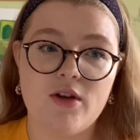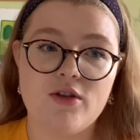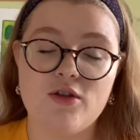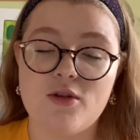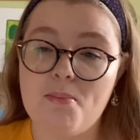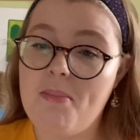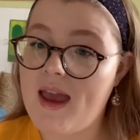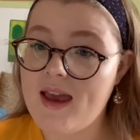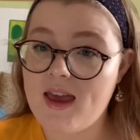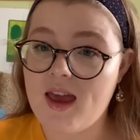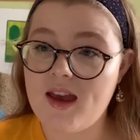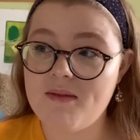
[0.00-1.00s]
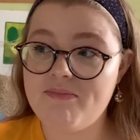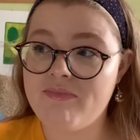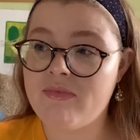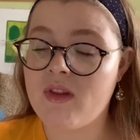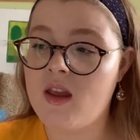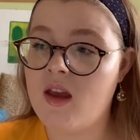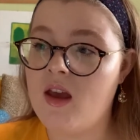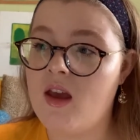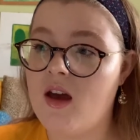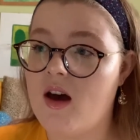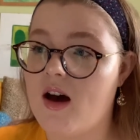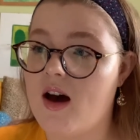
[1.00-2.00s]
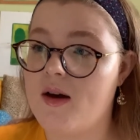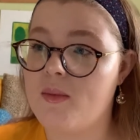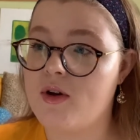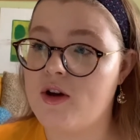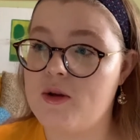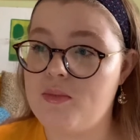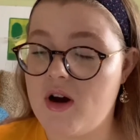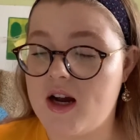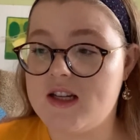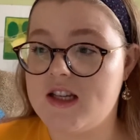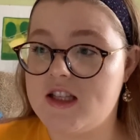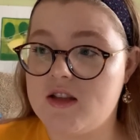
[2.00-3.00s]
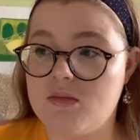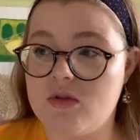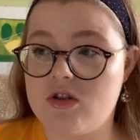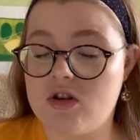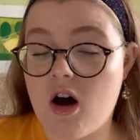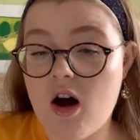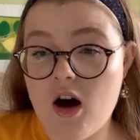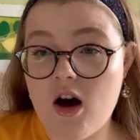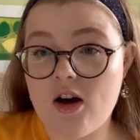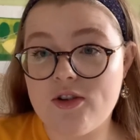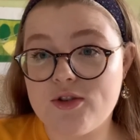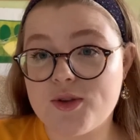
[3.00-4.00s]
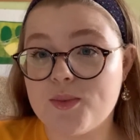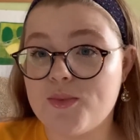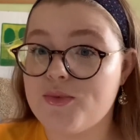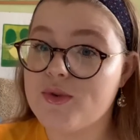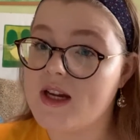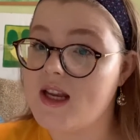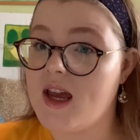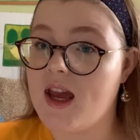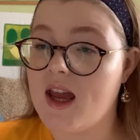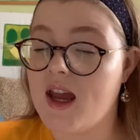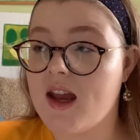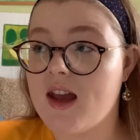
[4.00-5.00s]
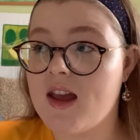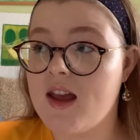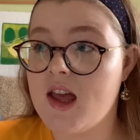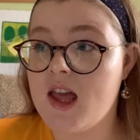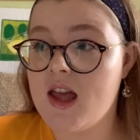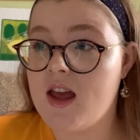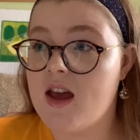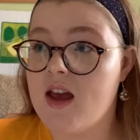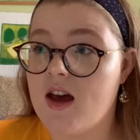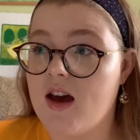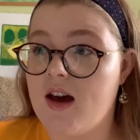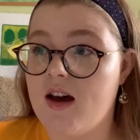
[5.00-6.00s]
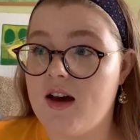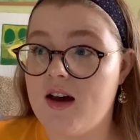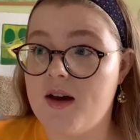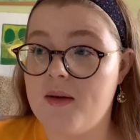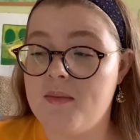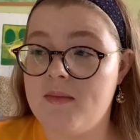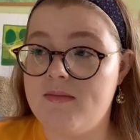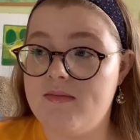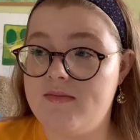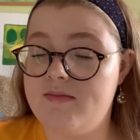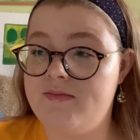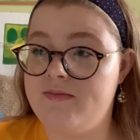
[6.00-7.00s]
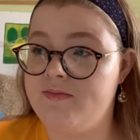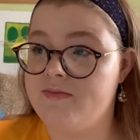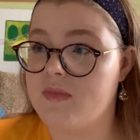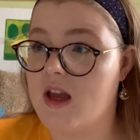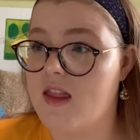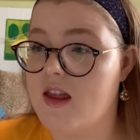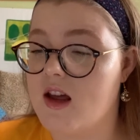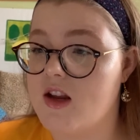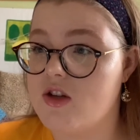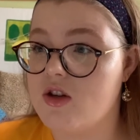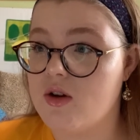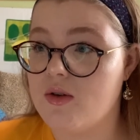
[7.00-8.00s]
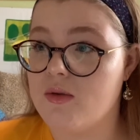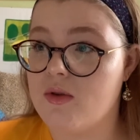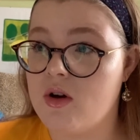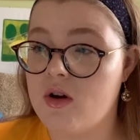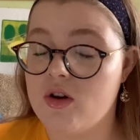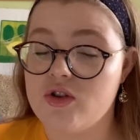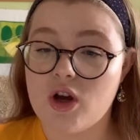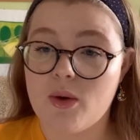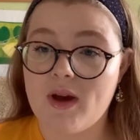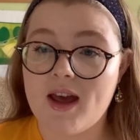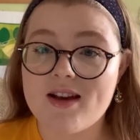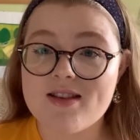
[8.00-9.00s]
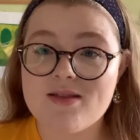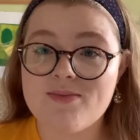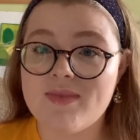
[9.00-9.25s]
do some baking, I would practice some guitar, do some reading, and then I do Joe Wicks,